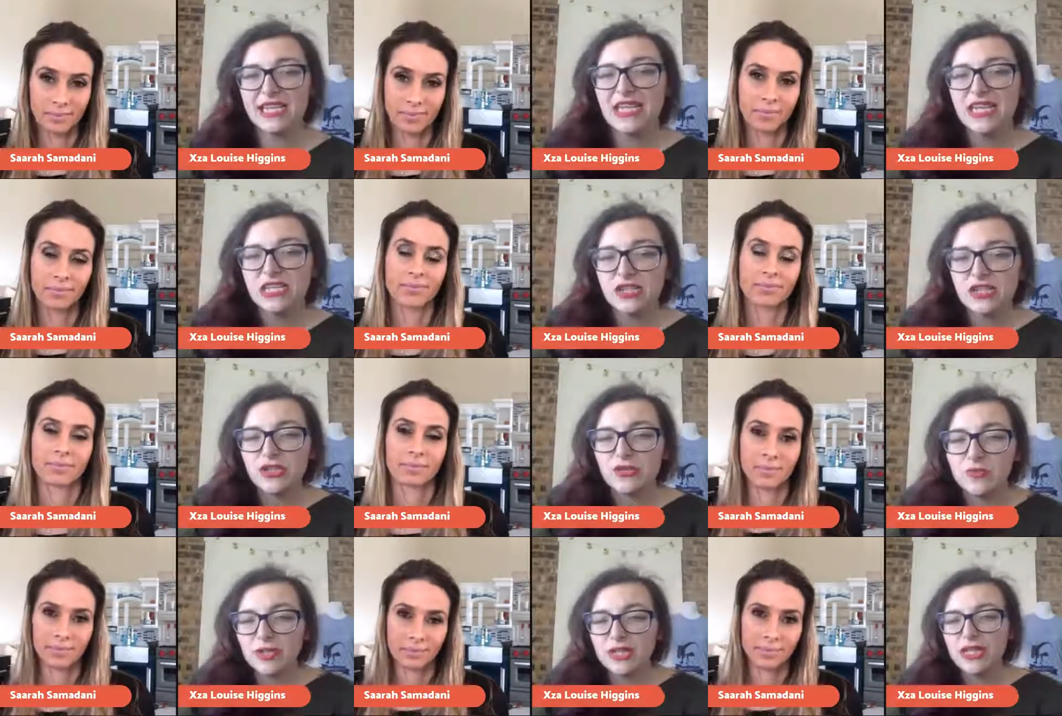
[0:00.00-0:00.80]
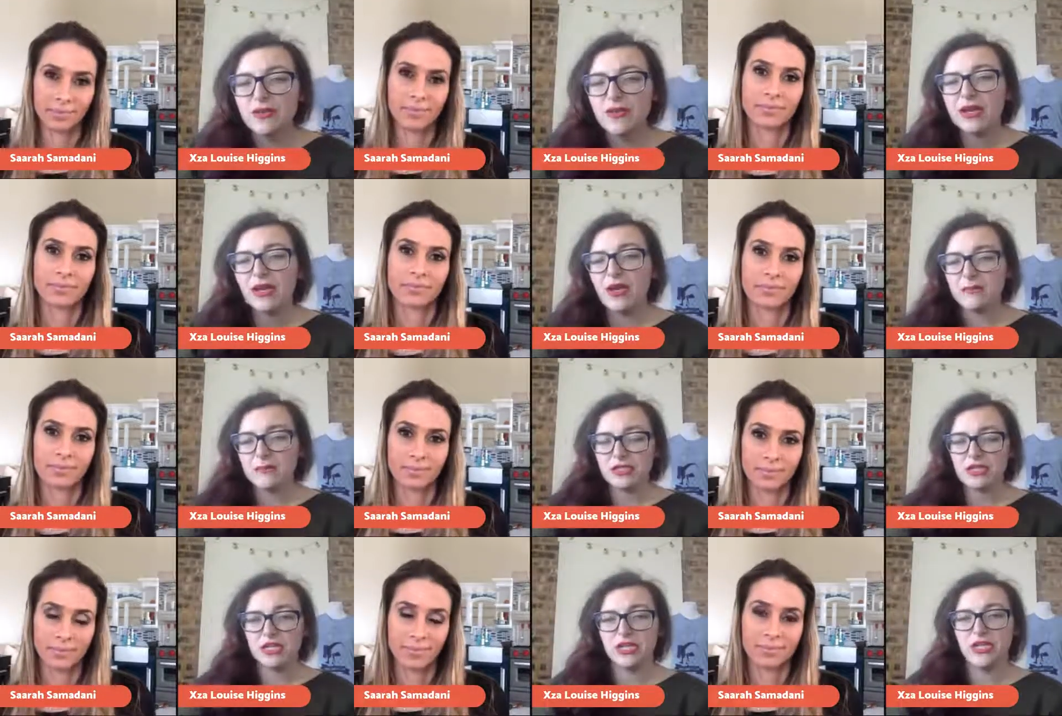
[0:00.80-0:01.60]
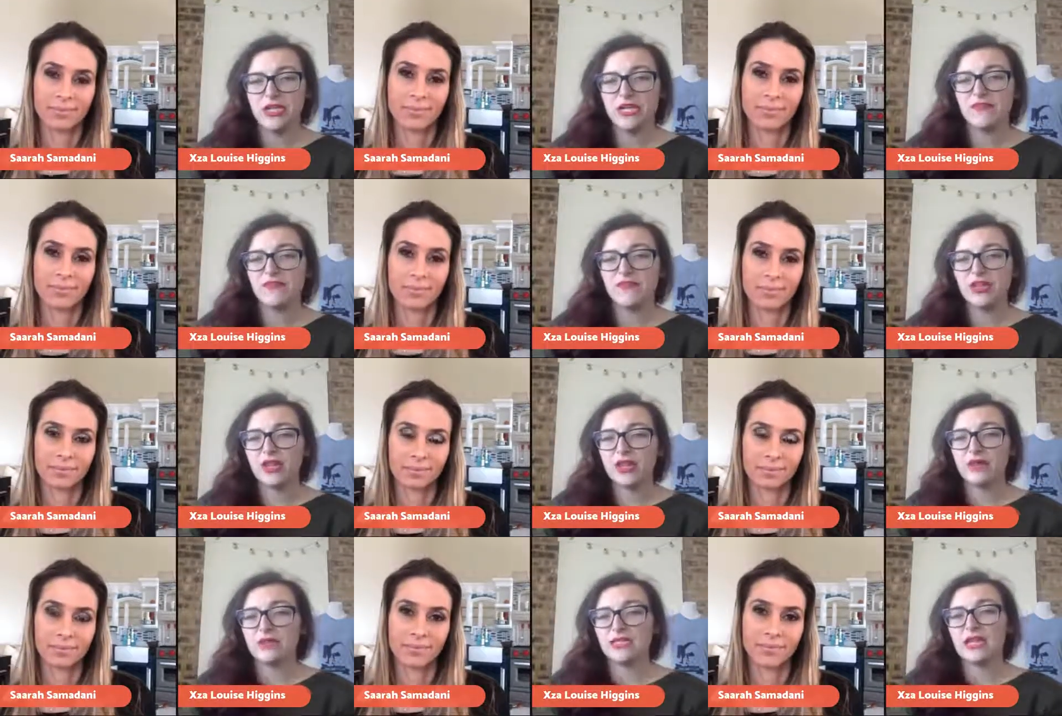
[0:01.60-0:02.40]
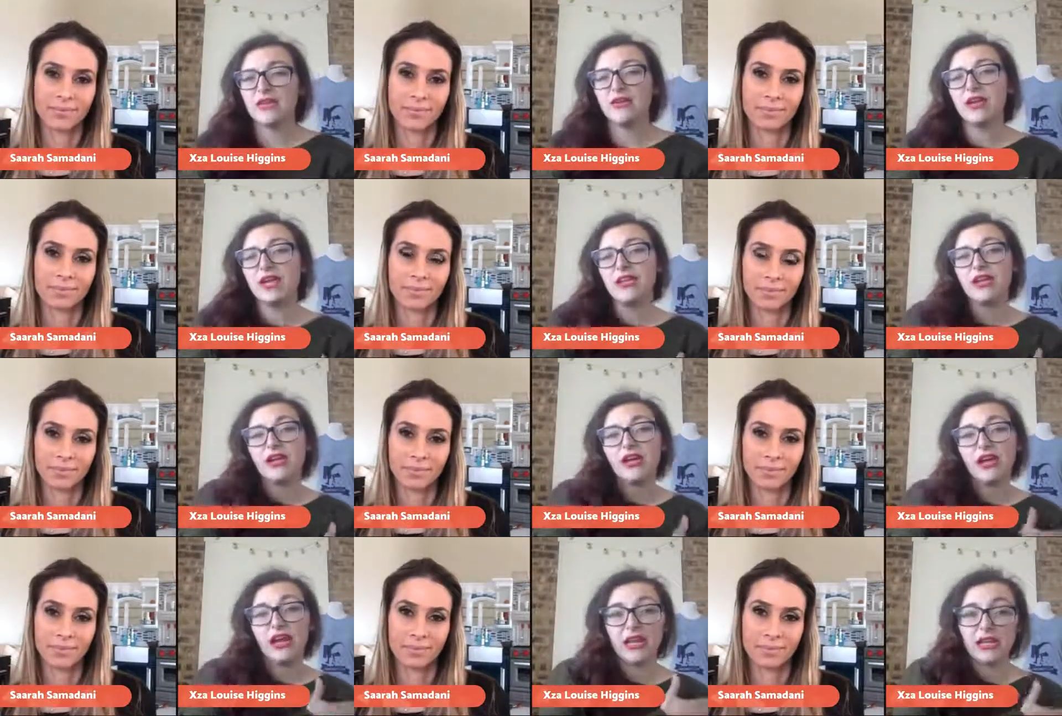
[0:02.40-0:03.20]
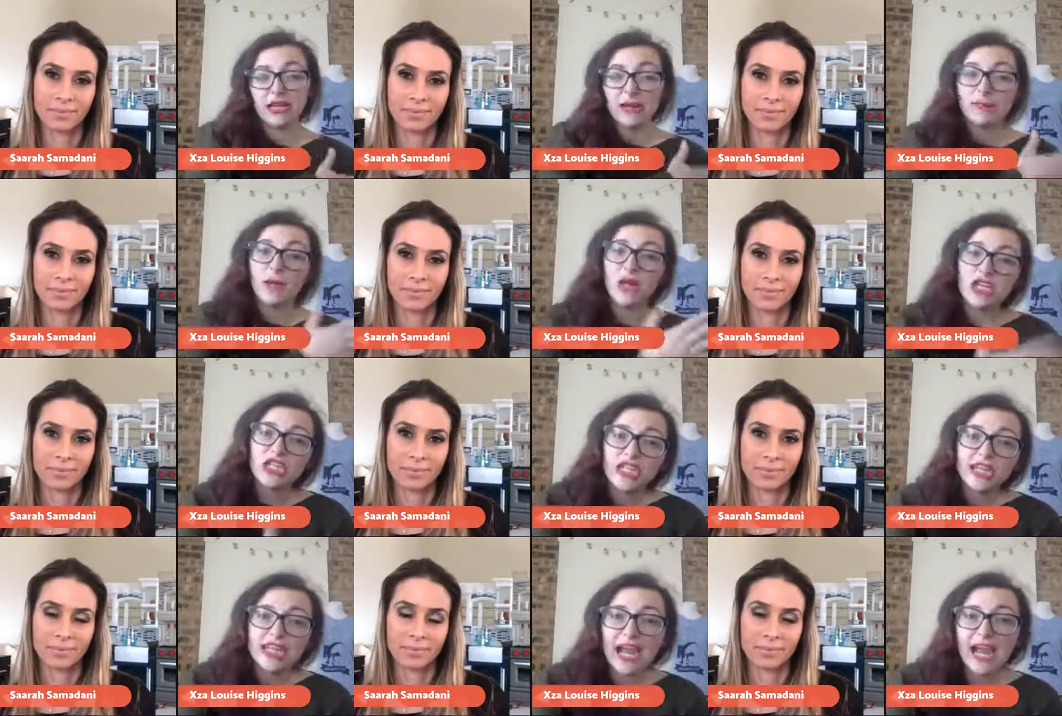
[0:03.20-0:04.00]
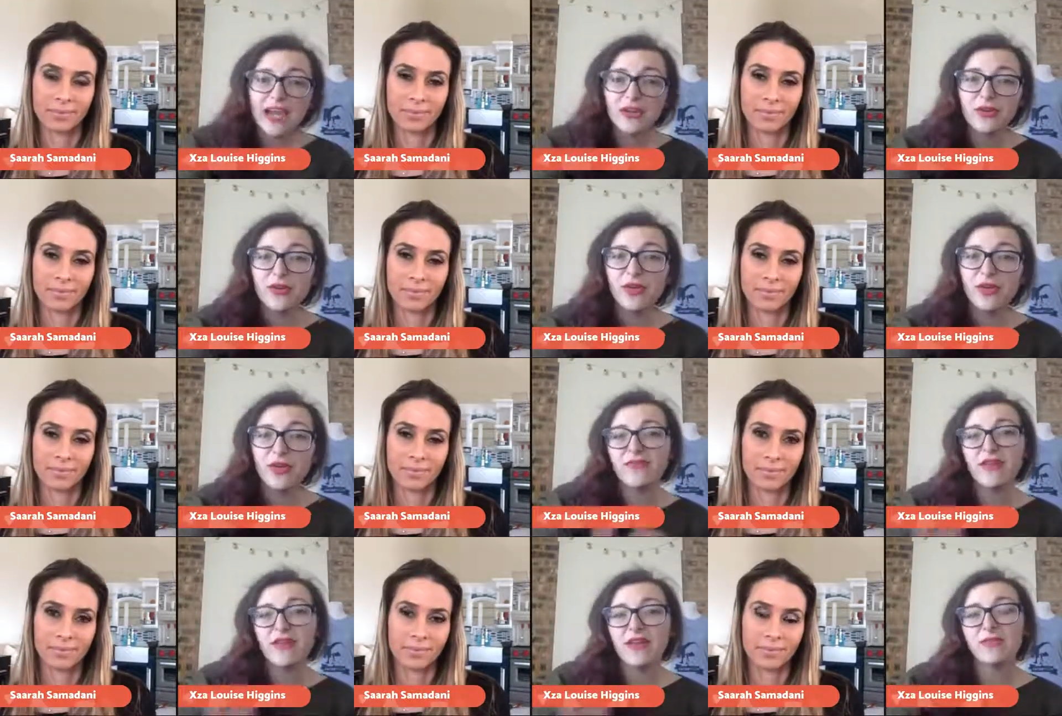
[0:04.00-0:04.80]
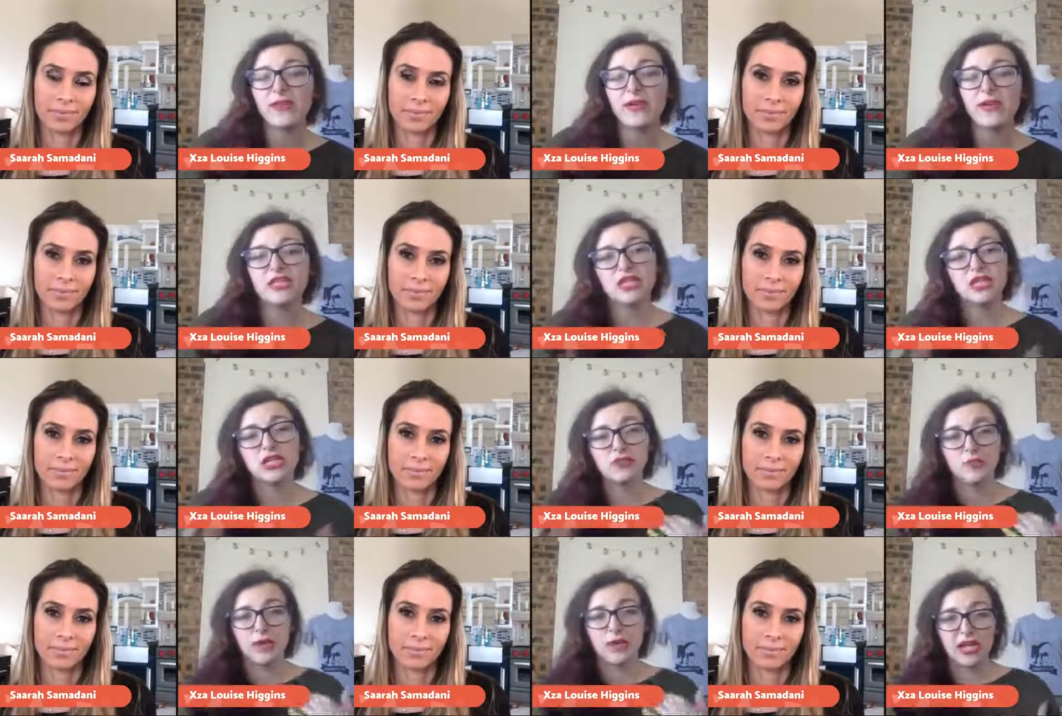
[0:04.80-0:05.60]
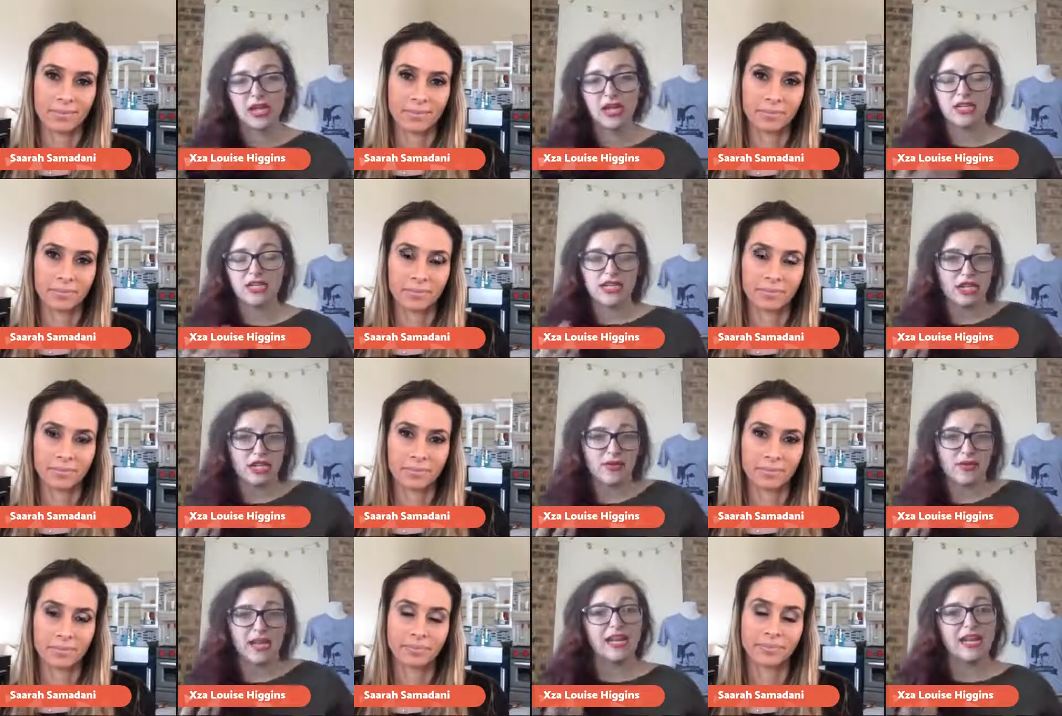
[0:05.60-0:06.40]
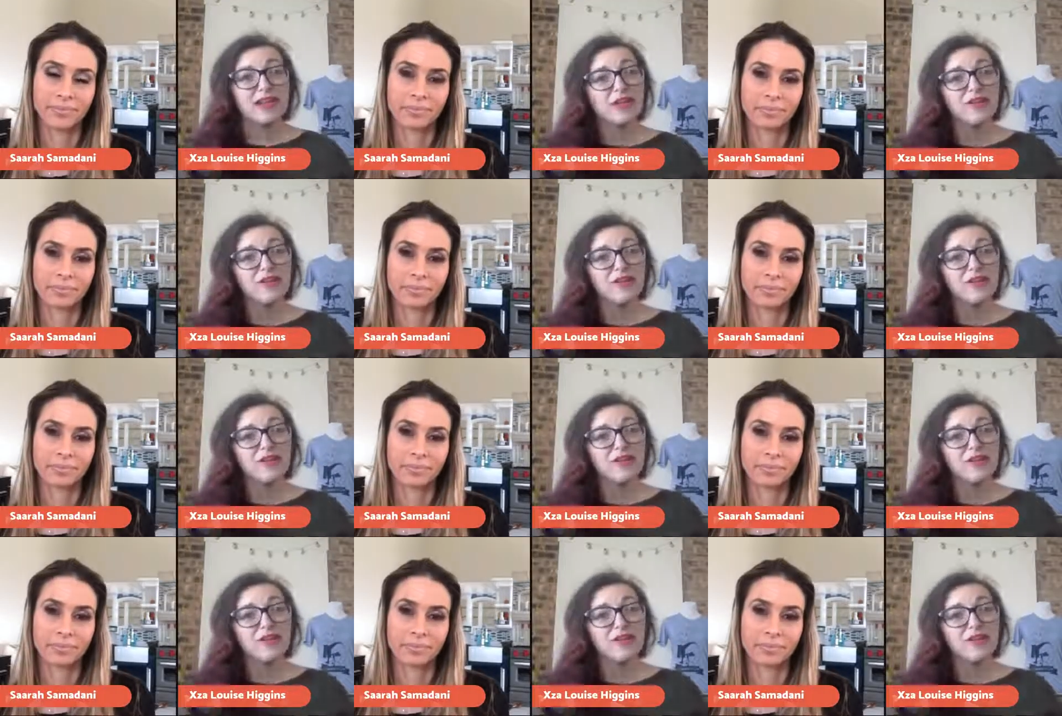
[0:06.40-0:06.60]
Speaker 1: So it's a really great opportunity for those that are either in the emerging category of influencers, where they're, you know, getting